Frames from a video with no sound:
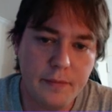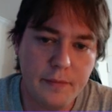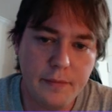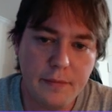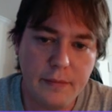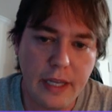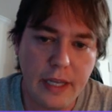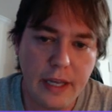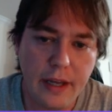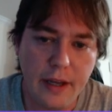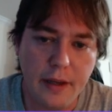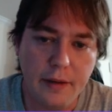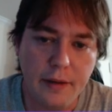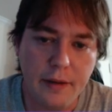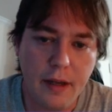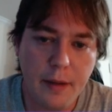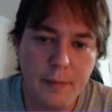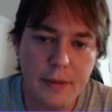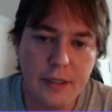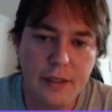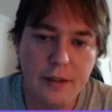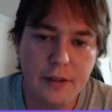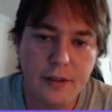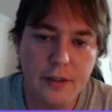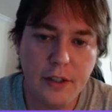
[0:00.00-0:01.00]
Yeah, I
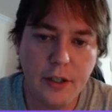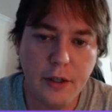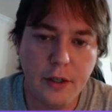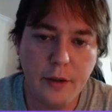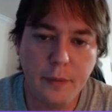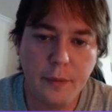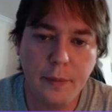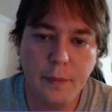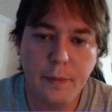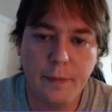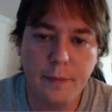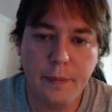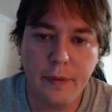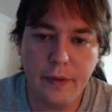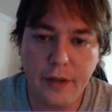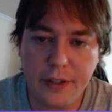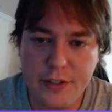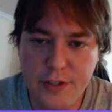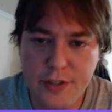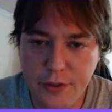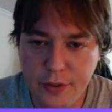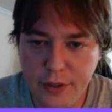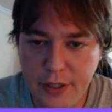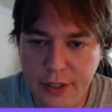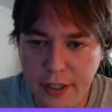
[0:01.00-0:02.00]
mean,
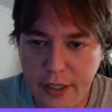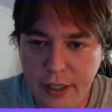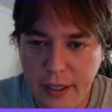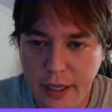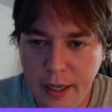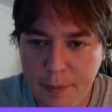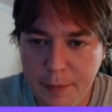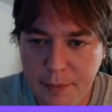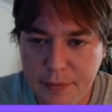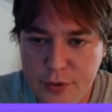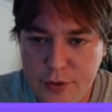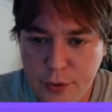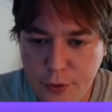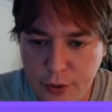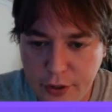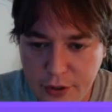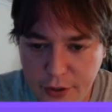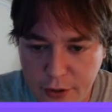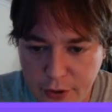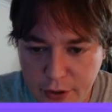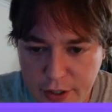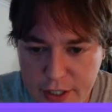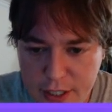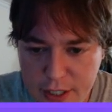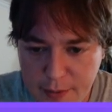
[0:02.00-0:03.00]
let's look at. I'm sort of
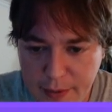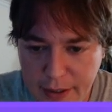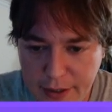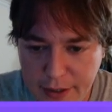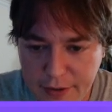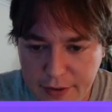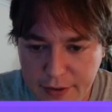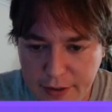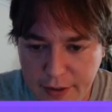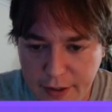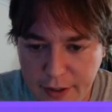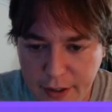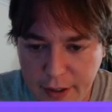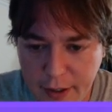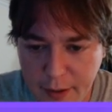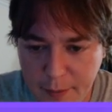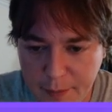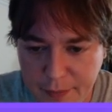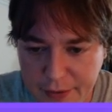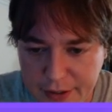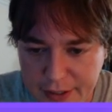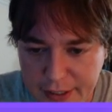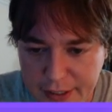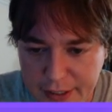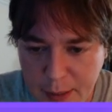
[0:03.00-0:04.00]
curious about
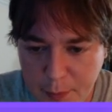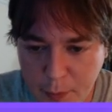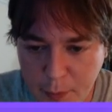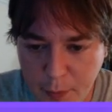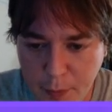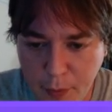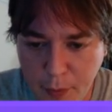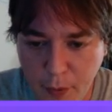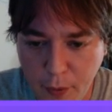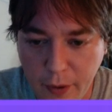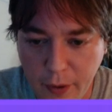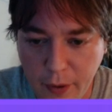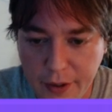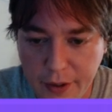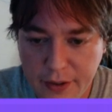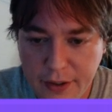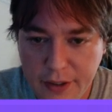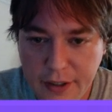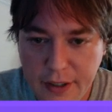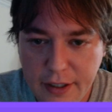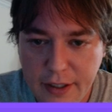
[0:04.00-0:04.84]
the game report.